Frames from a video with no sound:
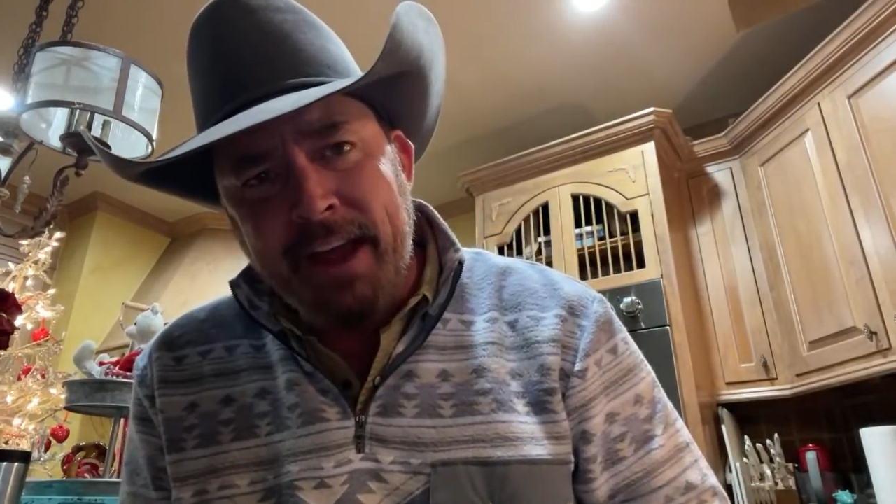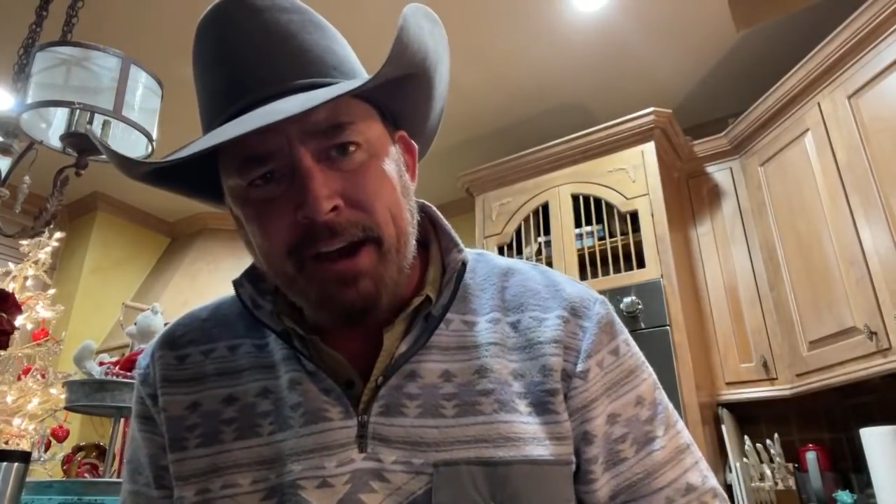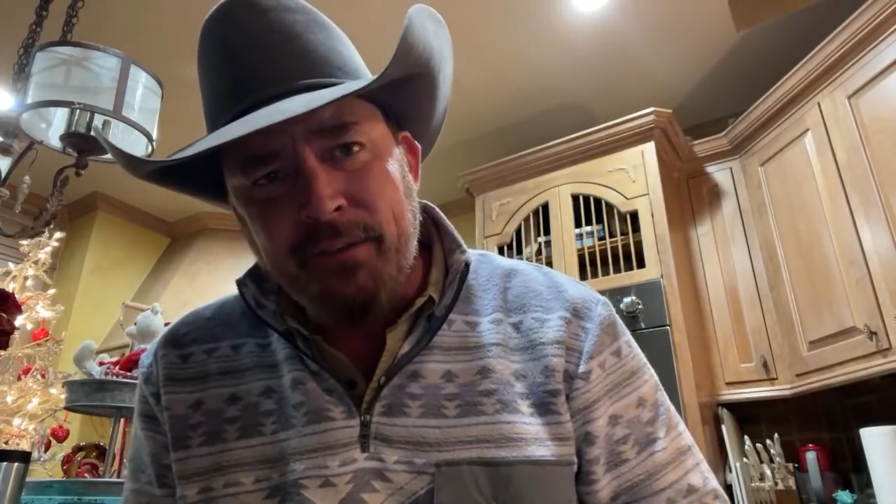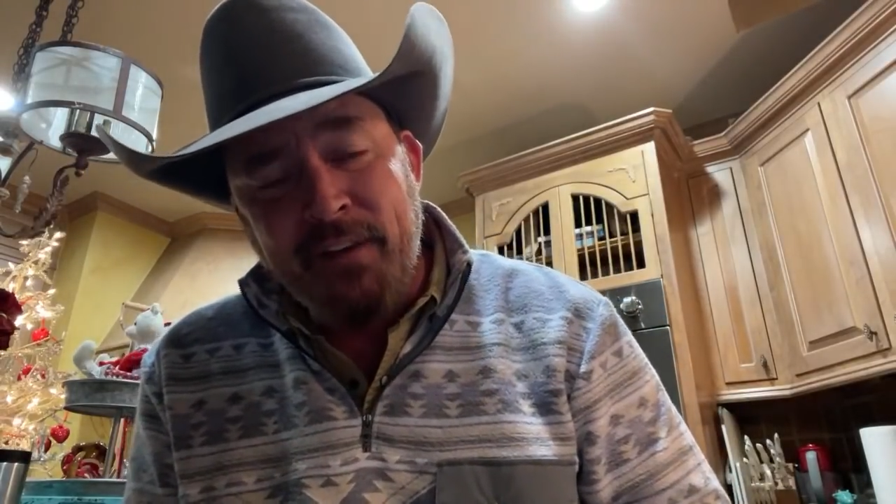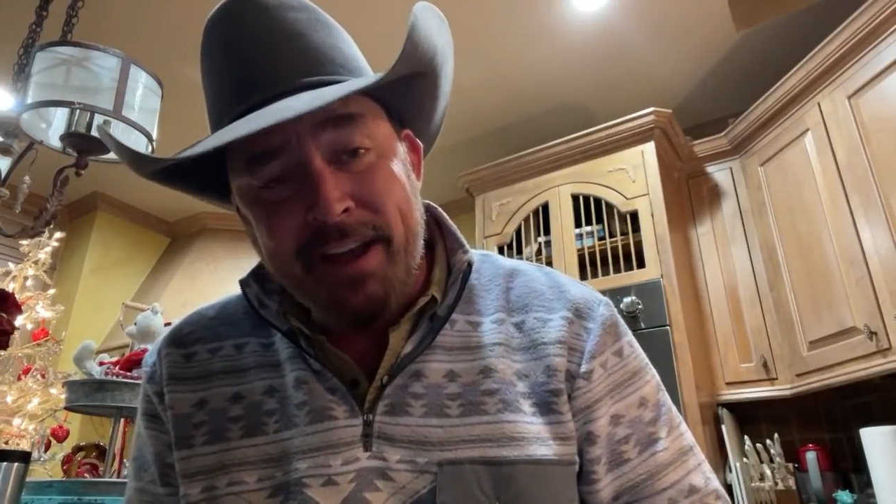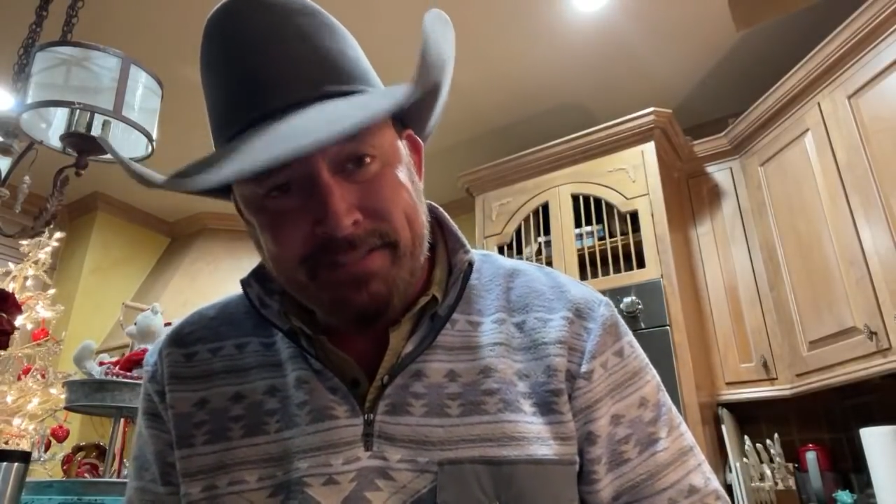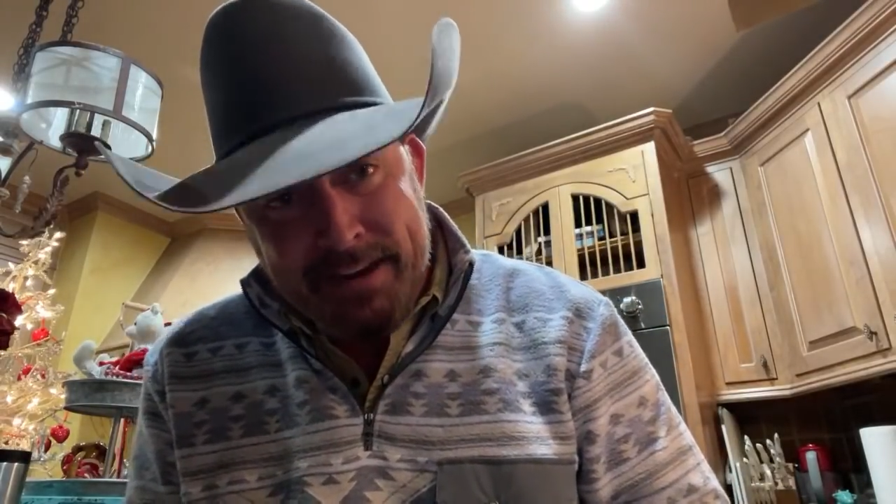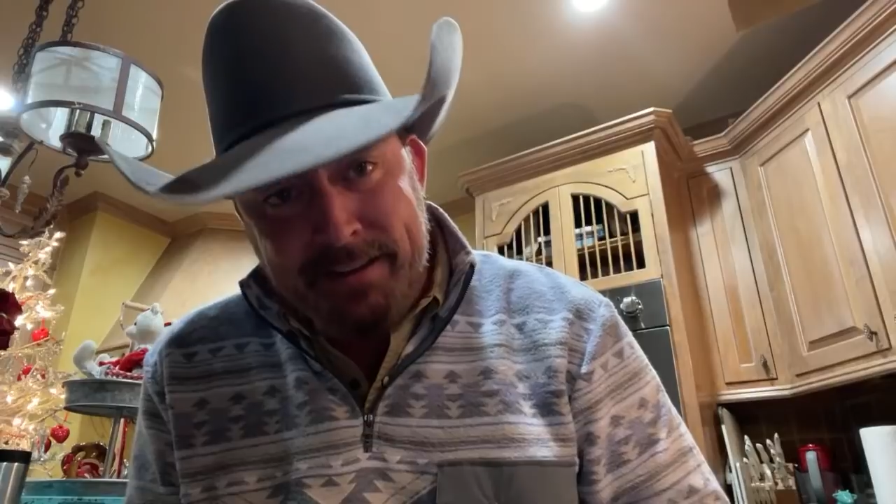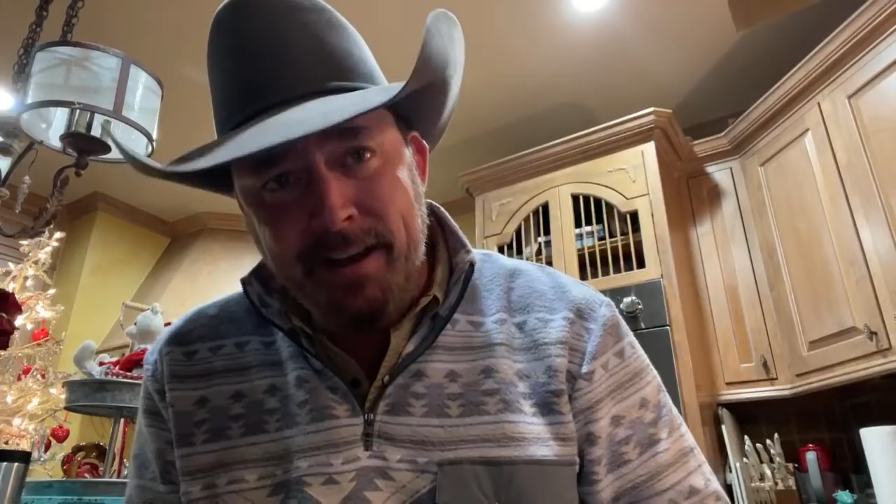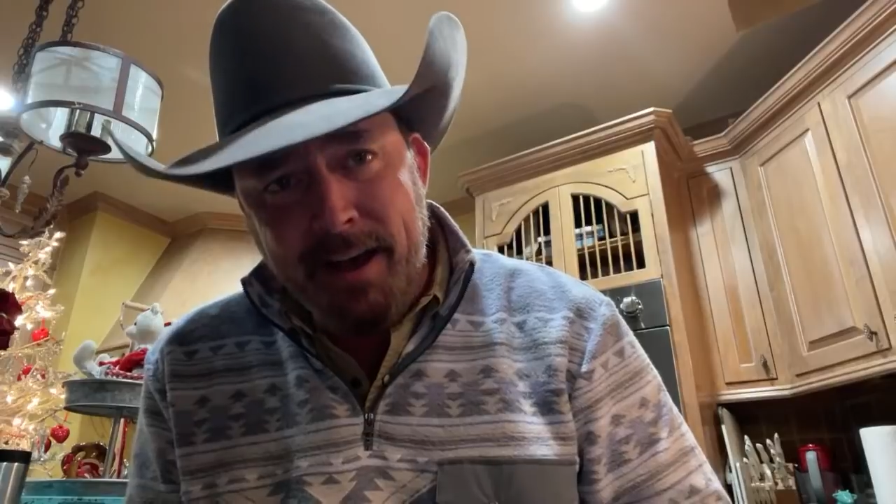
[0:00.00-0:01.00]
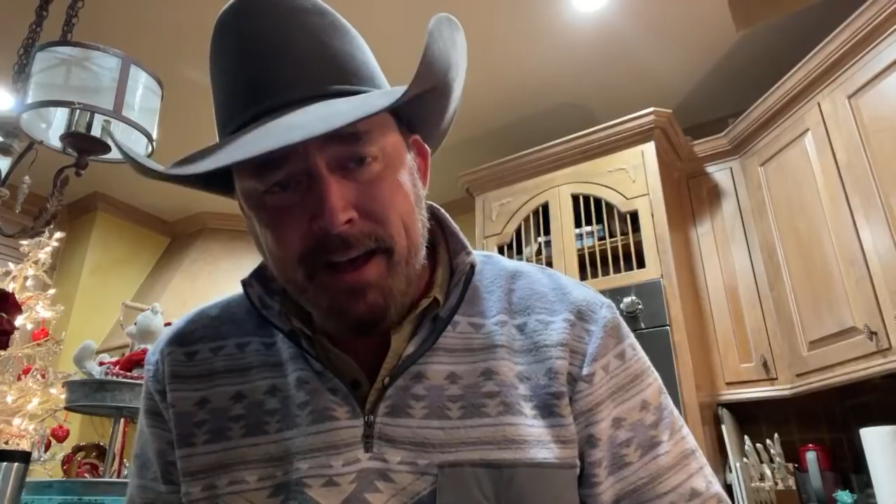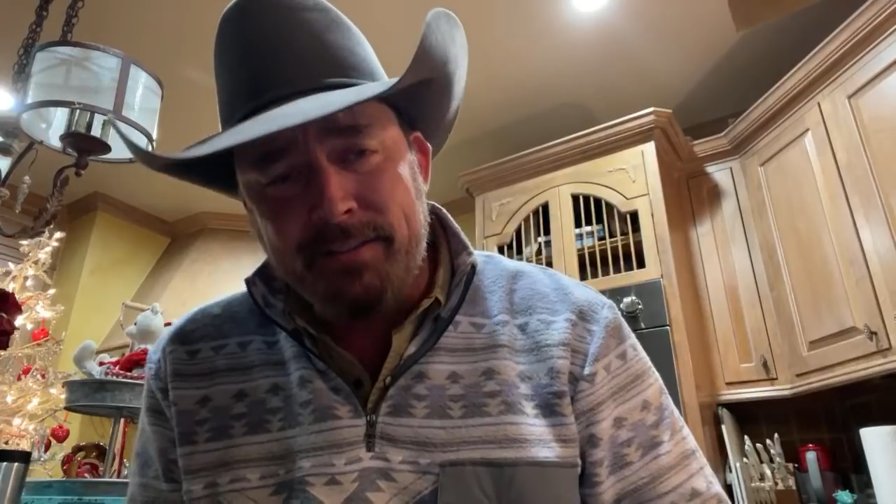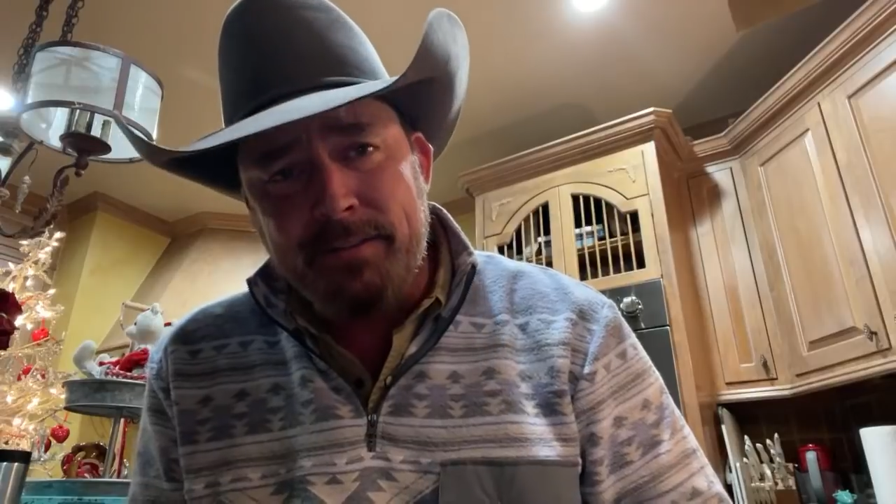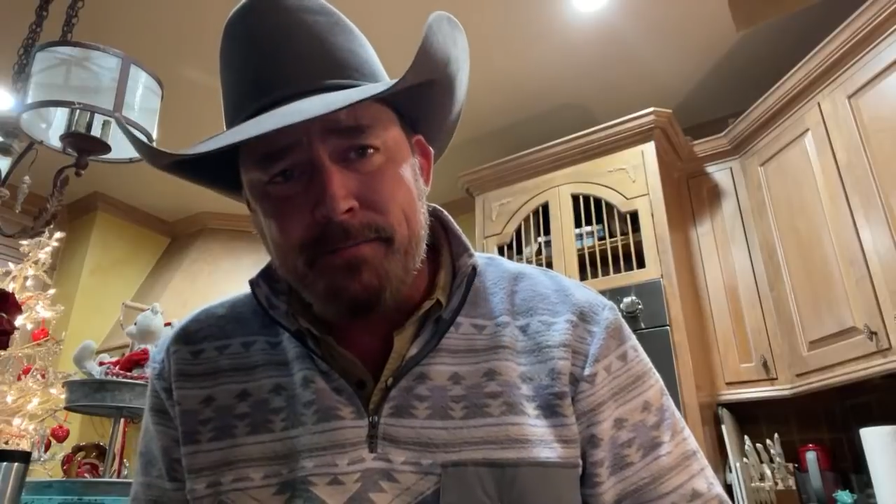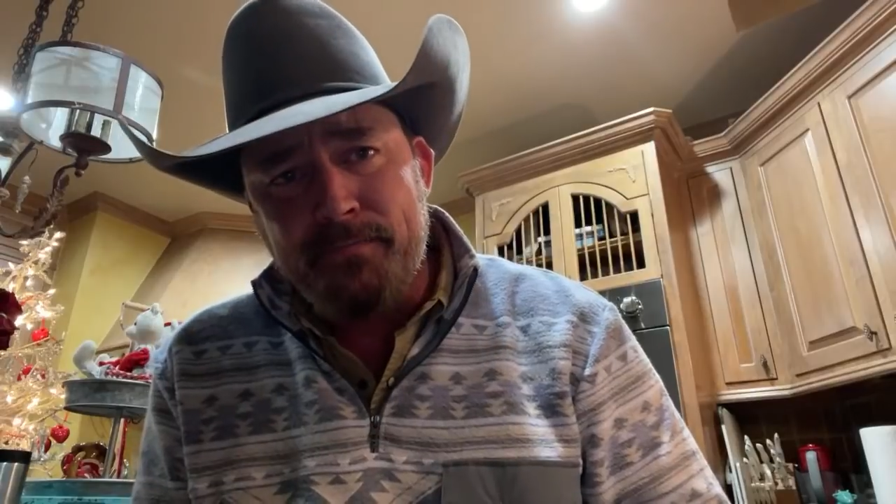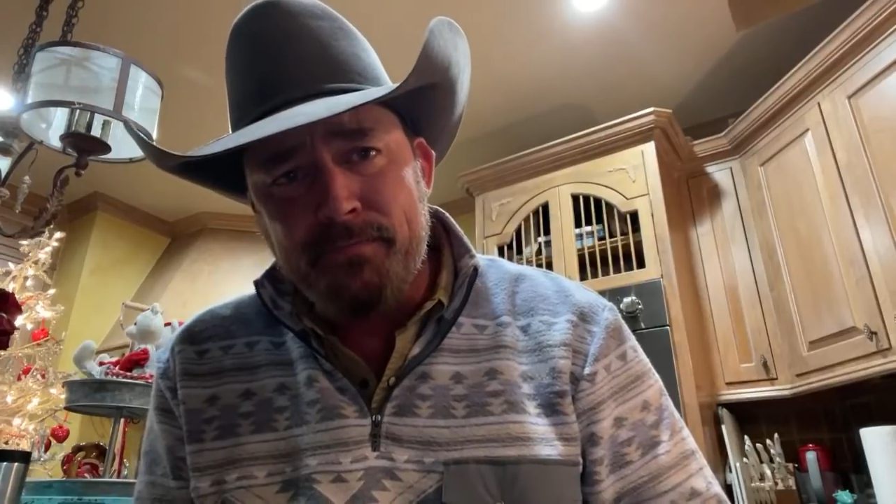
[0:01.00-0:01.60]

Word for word: sacrifice? He does.